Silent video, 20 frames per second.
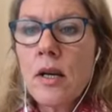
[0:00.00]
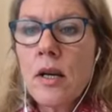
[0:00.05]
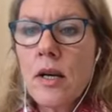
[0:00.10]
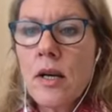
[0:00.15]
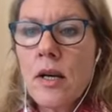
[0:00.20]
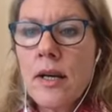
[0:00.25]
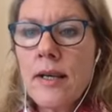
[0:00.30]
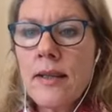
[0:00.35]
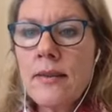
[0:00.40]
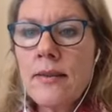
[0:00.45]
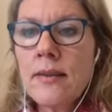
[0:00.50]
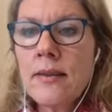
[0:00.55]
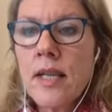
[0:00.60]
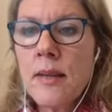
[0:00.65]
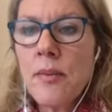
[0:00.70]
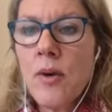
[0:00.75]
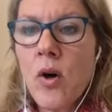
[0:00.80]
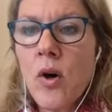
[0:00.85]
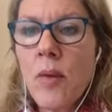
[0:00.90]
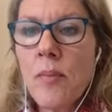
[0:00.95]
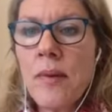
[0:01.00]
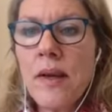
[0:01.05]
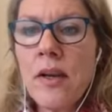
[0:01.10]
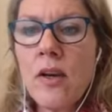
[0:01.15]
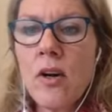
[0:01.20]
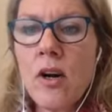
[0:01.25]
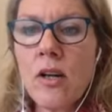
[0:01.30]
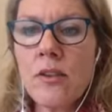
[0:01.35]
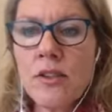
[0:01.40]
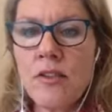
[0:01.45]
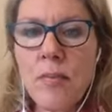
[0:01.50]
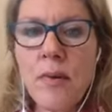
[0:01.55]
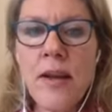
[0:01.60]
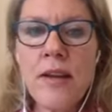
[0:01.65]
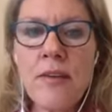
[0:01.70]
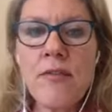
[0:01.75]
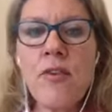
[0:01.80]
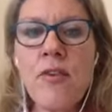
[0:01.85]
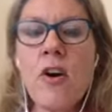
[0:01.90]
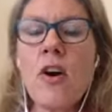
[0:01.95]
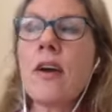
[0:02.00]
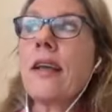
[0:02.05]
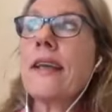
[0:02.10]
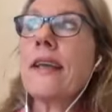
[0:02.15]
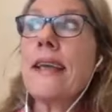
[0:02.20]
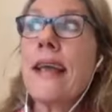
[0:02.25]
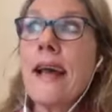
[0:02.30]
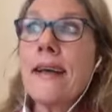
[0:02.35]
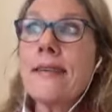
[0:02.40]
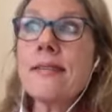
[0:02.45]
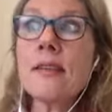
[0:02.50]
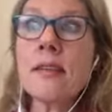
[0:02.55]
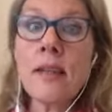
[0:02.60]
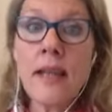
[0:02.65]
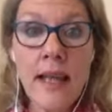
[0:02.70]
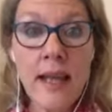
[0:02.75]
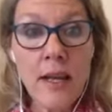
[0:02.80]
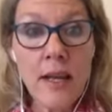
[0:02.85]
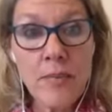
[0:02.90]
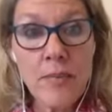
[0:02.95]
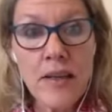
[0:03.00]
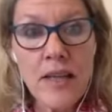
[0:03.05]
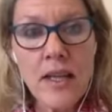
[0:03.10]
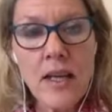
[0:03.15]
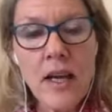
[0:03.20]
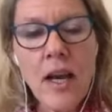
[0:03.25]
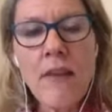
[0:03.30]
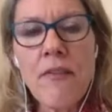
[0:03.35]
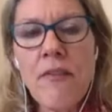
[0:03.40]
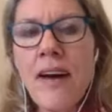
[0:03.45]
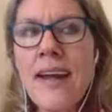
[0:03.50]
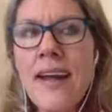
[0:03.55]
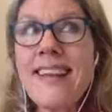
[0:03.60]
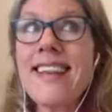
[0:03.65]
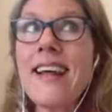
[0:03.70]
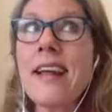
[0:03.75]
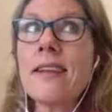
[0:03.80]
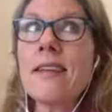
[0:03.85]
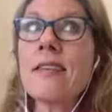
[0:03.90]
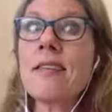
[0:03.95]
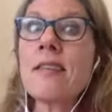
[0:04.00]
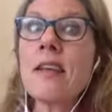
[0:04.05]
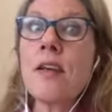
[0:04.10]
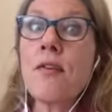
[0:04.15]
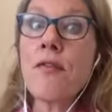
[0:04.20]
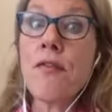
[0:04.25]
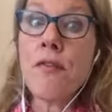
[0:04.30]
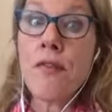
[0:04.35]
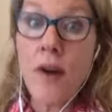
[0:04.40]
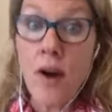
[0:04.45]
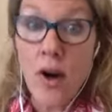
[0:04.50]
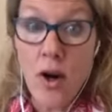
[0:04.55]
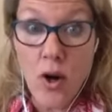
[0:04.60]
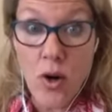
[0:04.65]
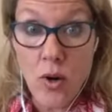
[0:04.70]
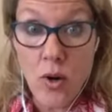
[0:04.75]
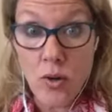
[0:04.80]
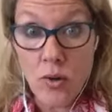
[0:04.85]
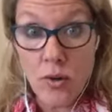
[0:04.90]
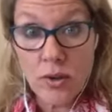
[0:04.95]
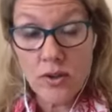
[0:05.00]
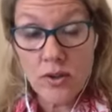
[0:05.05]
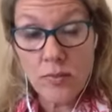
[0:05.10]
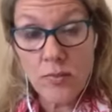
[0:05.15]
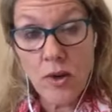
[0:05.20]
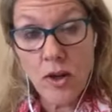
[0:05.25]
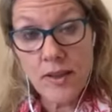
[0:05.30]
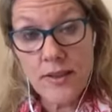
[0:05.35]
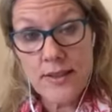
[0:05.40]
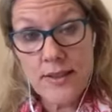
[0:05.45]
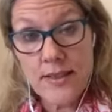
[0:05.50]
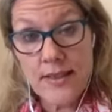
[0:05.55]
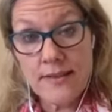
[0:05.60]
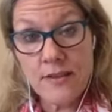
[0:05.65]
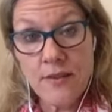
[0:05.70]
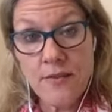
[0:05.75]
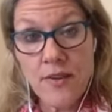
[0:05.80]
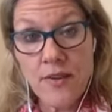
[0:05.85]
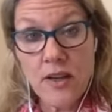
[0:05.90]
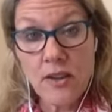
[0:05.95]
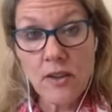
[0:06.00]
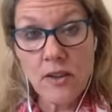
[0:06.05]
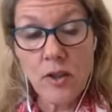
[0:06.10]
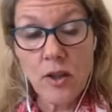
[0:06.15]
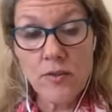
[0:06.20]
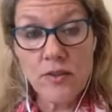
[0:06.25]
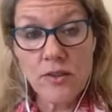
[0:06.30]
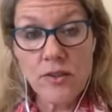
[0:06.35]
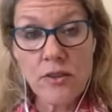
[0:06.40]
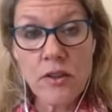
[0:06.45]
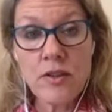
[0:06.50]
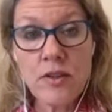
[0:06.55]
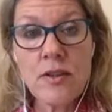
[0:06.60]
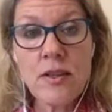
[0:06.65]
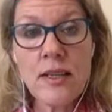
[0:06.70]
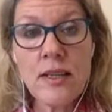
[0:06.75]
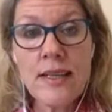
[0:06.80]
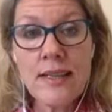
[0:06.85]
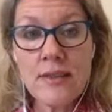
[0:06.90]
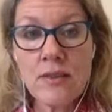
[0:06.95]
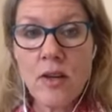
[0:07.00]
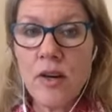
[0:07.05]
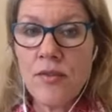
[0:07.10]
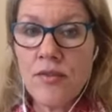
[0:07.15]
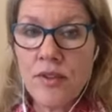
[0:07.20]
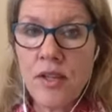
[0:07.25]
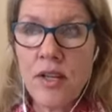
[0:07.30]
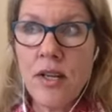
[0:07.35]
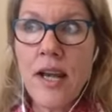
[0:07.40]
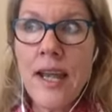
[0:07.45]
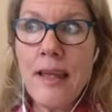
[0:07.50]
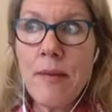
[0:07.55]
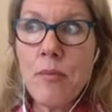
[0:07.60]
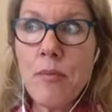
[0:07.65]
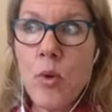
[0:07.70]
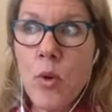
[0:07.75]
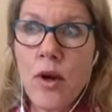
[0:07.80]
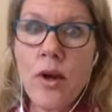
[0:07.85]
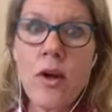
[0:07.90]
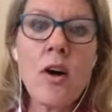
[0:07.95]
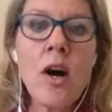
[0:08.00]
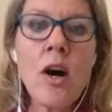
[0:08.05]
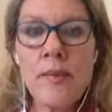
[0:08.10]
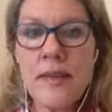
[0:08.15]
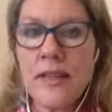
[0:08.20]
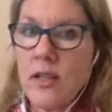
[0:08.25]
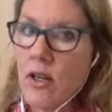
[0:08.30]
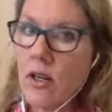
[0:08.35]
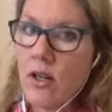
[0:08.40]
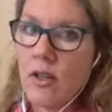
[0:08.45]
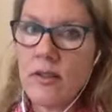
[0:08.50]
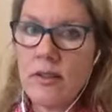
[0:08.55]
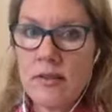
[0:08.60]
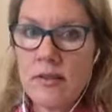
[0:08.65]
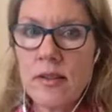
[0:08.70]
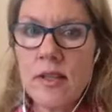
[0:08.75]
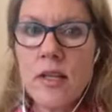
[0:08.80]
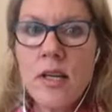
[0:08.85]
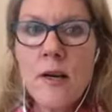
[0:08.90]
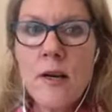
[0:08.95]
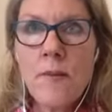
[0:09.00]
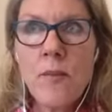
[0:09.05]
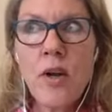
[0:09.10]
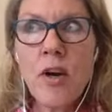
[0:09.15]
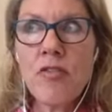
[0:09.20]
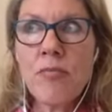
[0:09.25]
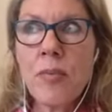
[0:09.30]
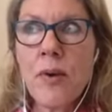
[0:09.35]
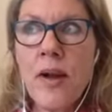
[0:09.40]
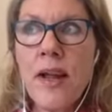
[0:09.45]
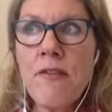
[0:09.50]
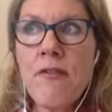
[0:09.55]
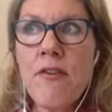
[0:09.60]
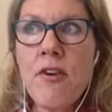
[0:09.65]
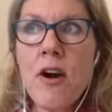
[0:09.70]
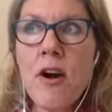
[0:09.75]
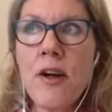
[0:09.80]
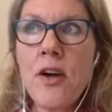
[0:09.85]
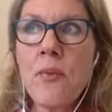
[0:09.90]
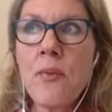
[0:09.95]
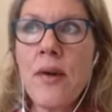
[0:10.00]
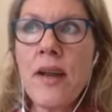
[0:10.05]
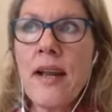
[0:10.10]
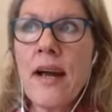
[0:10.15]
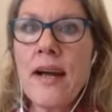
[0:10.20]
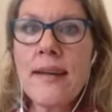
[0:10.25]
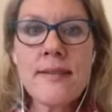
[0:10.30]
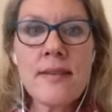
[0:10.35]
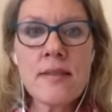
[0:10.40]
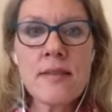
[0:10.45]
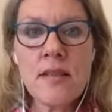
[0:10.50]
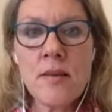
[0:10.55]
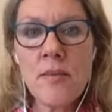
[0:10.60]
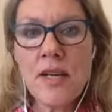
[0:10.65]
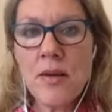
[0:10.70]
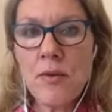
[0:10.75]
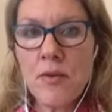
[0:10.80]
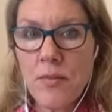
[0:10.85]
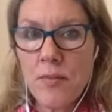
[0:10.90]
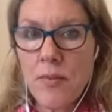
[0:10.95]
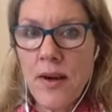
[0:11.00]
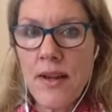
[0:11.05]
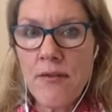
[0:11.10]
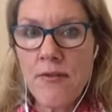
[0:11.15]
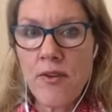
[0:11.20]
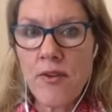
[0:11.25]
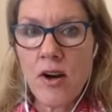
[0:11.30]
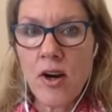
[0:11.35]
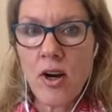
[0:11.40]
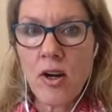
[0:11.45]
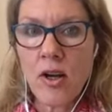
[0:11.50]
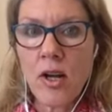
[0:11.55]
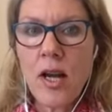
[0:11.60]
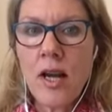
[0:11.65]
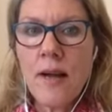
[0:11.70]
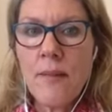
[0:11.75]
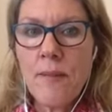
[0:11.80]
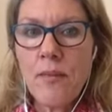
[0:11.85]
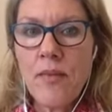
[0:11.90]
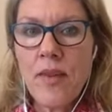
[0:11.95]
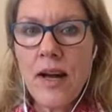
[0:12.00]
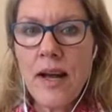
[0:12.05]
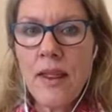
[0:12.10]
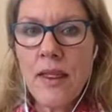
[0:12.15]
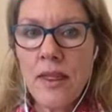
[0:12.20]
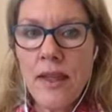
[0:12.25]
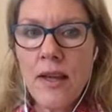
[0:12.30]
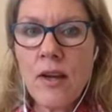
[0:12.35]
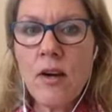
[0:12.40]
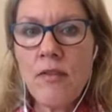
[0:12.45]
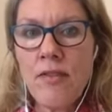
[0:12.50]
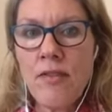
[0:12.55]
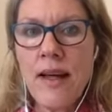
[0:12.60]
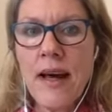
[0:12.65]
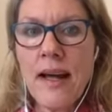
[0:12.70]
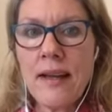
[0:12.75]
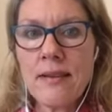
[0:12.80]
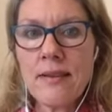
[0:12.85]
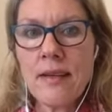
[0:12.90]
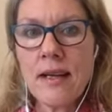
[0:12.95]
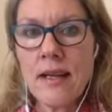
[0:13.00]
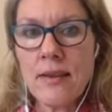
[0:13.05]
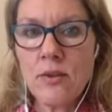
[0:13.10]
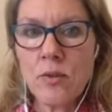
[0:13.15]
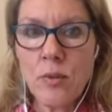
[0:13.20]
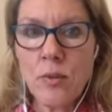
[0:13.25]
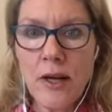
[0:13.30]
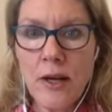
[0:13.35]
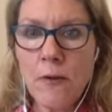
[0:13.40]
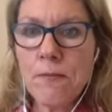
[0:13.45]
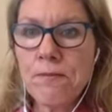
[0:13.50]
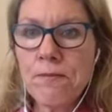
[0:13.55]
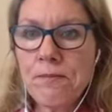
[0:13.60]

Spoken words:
Is SIBO a big cause of brain fog? Yes, it can be. I find that SIFO, small intestine fungal overgrowth, is often a more common cause of brain fog. And when I see somebody with brain fog, I think of that as well.